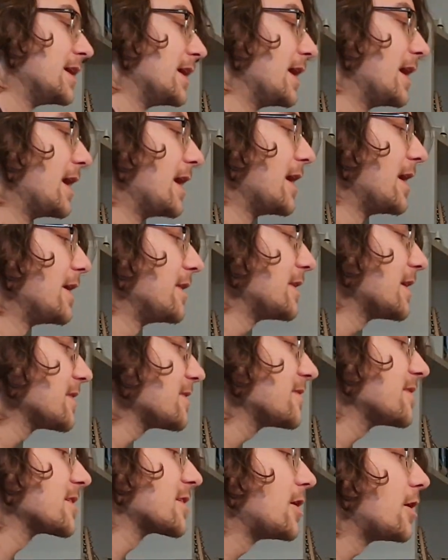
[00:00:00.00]
And
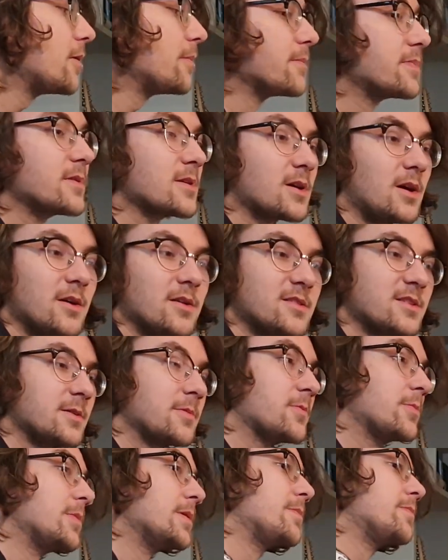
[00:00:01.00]
that's the
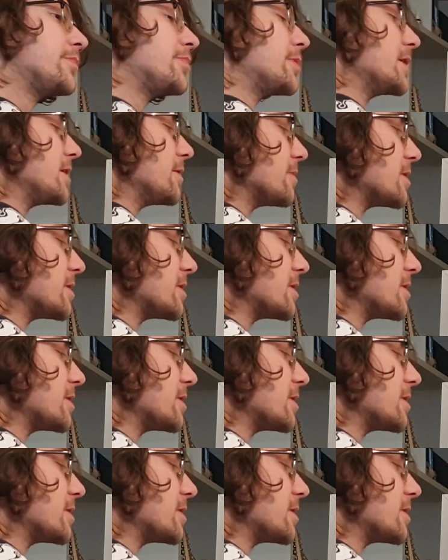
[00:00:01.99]
concept we pretty